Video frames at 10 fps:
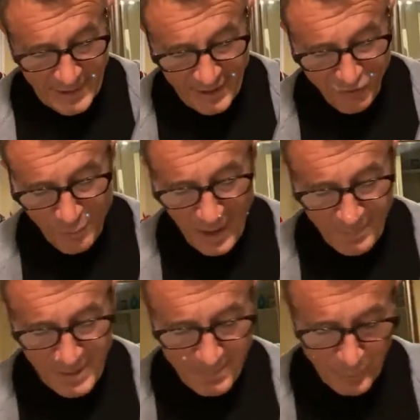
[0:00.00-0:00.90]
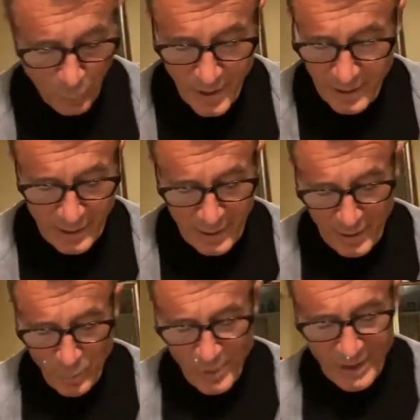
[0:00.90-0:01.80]
If my people, we,
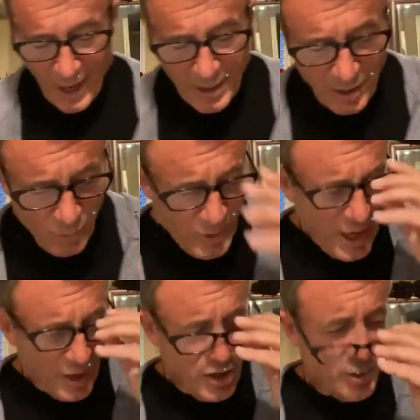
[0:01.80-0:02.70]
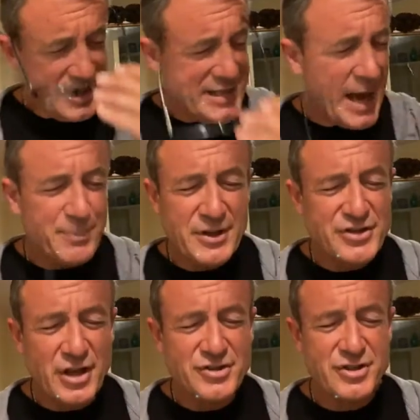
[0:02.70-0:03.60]
we, got our, we are your
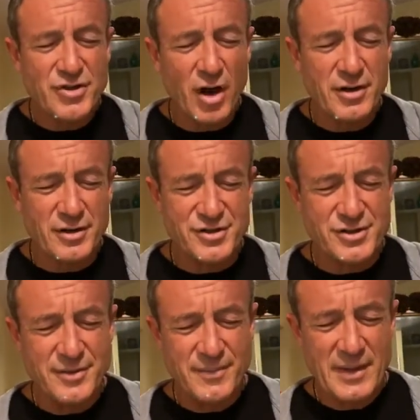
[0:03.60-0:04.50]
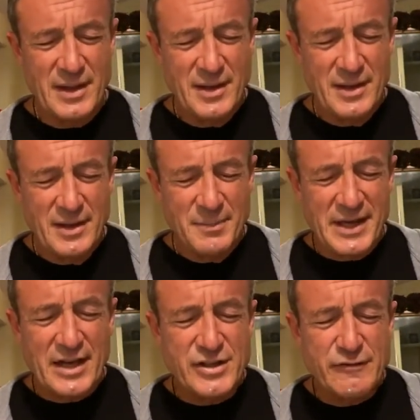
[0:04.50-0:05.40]
adopted sons and daughters.
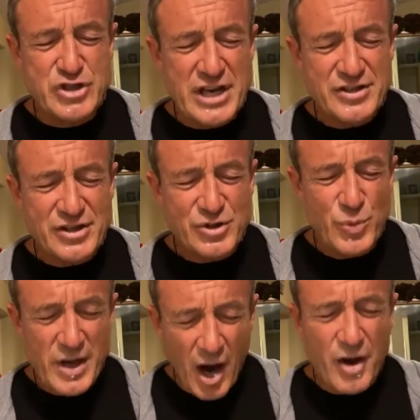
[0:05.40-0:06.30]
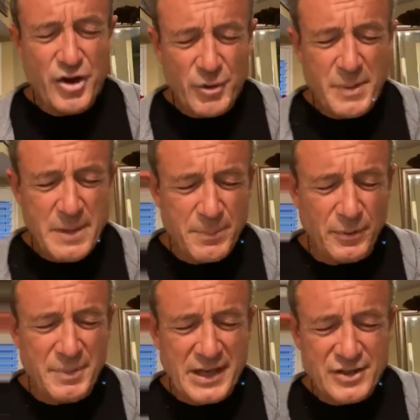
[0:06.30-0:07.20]
Because of Jesus, we are your
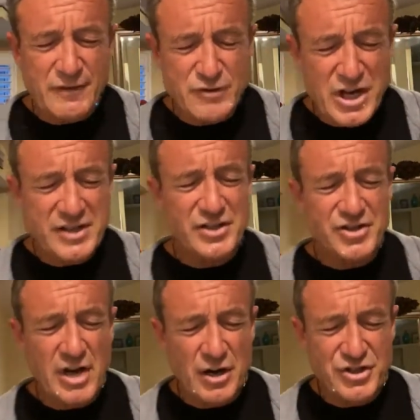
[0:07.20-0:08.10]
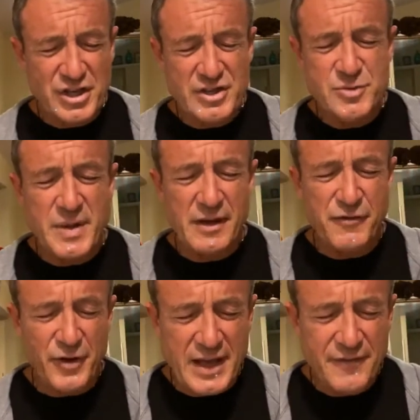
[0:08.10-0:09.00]
people. Because of Jesus and our sins being
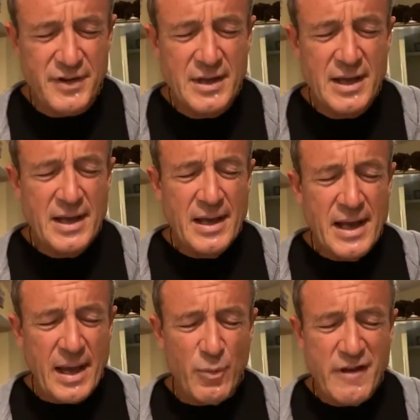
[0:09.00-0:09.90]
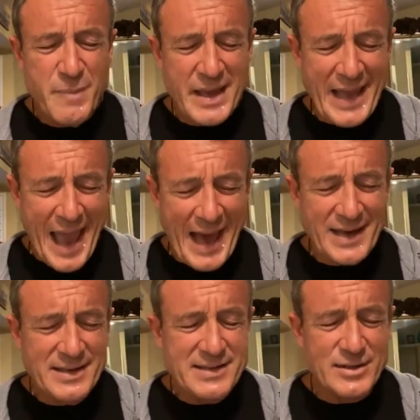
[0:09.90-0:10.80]
forgiven and we being
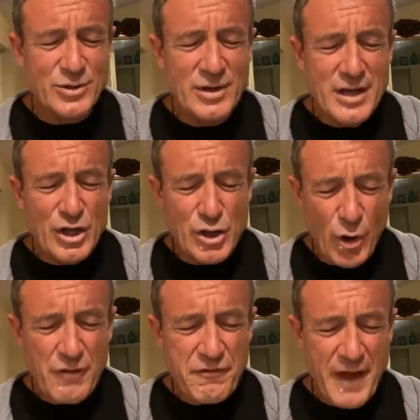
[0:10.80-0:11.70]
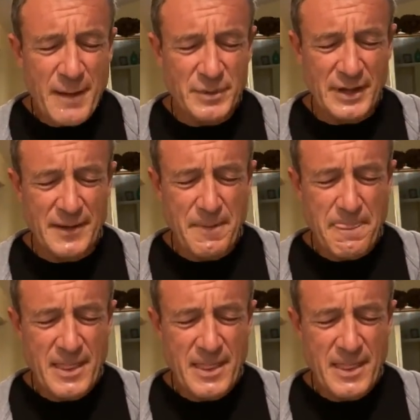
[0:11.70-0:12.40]
added to your family.